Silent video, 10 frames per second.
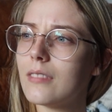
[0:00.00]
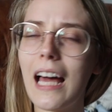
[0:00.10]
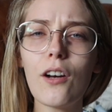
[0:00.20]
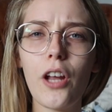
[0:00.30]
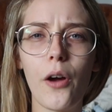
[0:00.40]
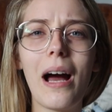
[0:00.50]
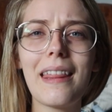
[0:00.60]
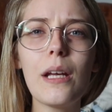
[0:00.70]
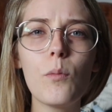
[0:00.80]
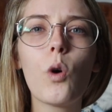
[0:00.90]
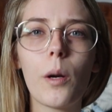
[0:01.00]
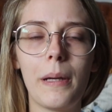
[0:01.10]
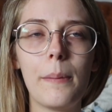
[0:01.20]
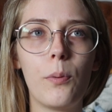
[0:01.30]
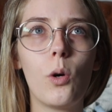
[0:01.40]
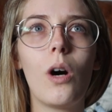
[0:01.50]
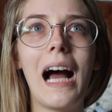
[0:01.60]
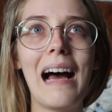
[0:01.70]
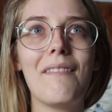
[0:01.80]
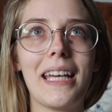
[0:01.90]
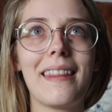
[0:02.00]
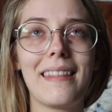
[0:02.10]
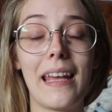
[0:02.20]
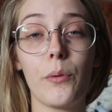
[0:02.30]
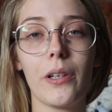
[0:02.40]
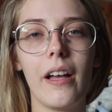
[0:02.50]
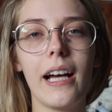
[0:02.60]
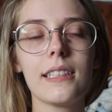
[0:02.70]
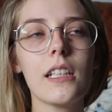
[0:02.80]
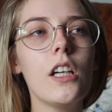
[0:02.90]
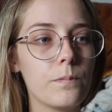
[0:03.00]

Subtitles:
I don't know, I think more people have it than they realize.